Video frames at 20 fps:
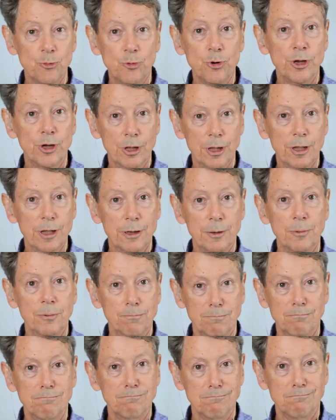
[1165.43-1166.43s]
really
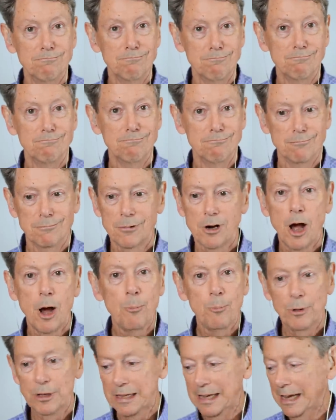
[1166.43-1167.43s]

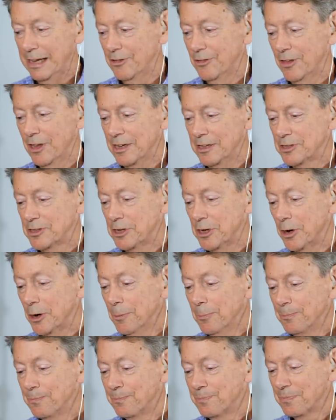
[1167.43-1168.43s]
complicate things
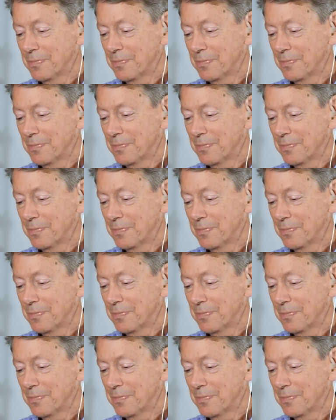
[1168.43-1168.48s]
here,